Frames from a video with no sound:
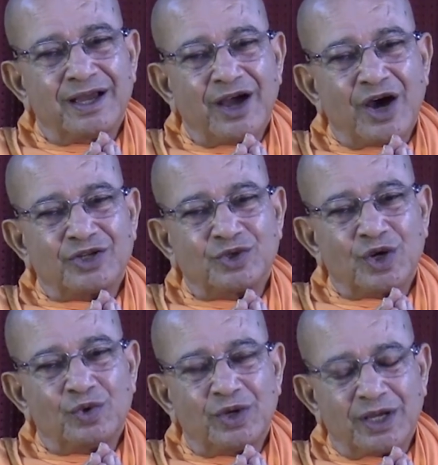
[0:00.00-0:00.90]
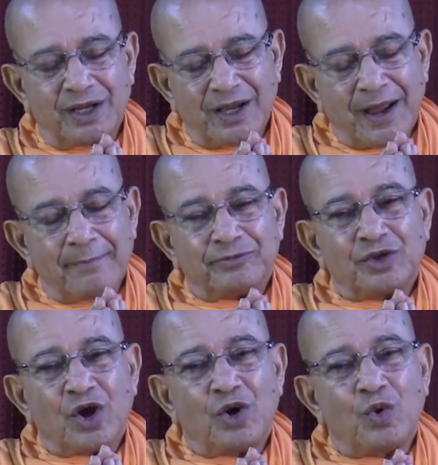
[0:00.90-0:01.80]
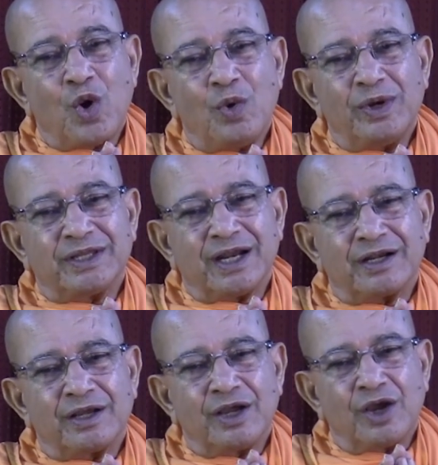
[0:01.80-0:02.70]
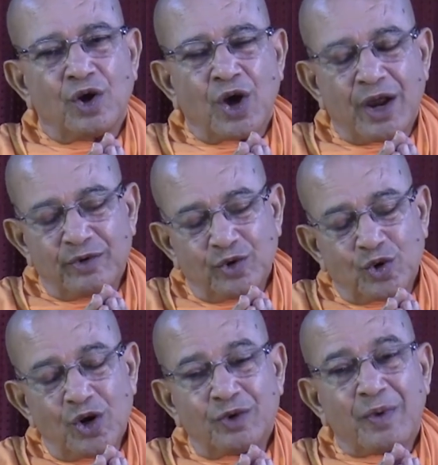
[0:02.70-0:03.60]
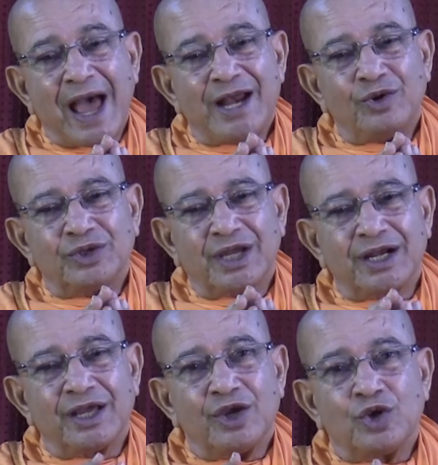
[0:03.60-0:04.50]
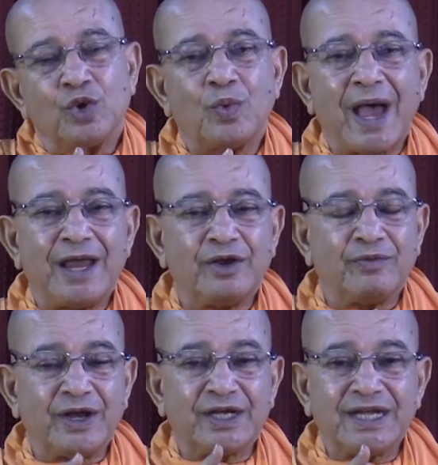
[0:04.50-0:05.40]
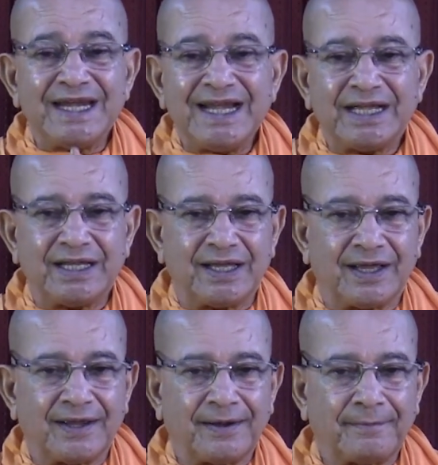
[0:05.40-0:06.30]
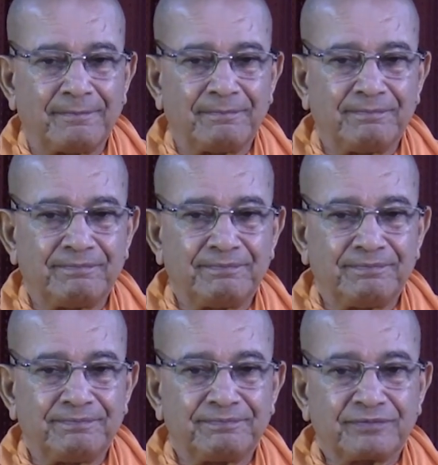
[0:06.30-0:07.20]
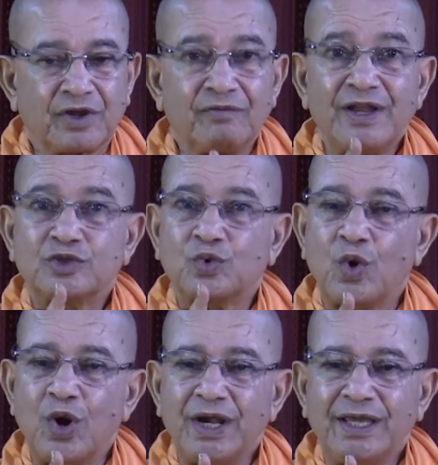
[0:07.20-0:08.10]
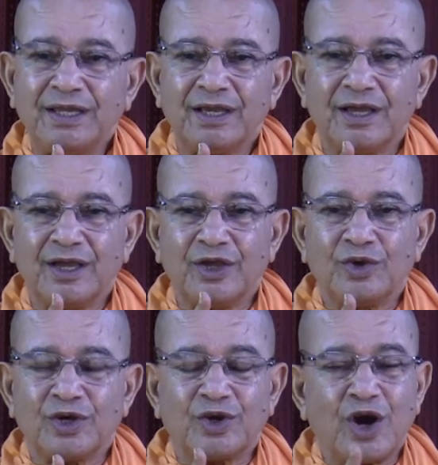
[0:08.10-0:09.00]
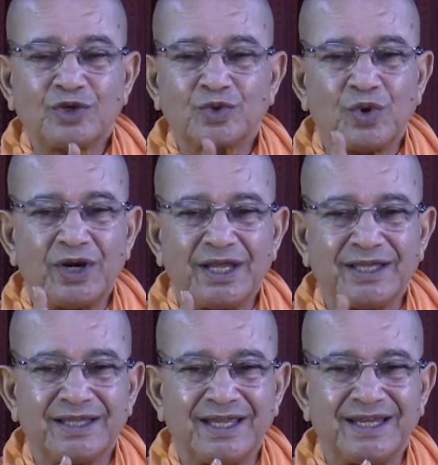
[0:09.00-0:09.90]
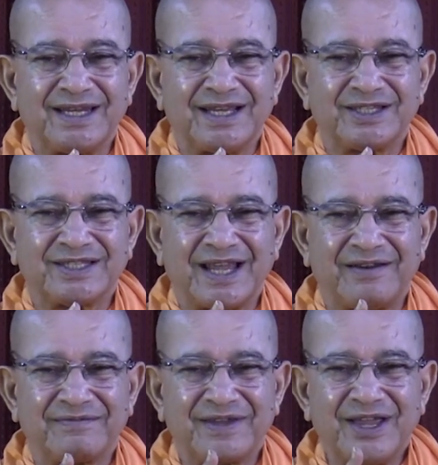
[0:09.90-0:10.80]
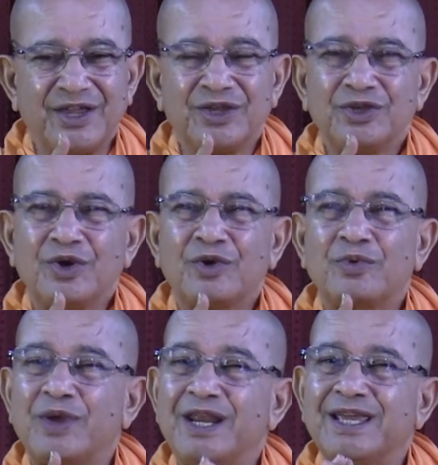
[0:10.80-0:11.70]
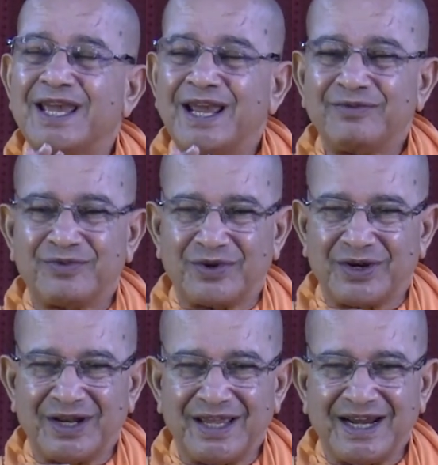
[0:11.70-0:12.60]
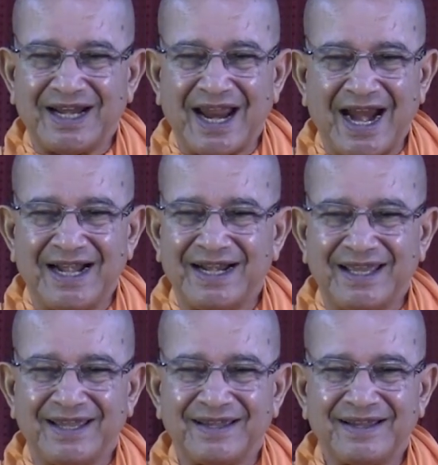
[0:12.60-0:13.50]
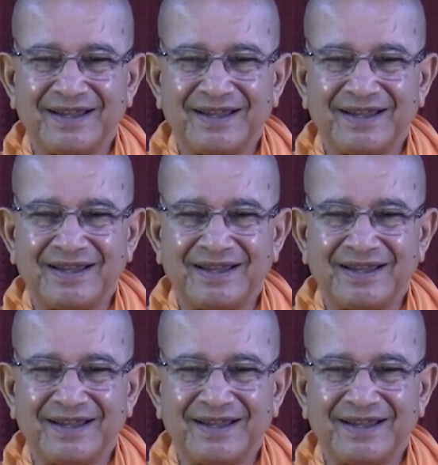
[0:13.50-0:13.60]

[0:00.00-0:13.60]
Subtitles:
or saguna over that. You don't value that. You value when treating. When scolding, you are not scolding the inner self. You are very careful in handling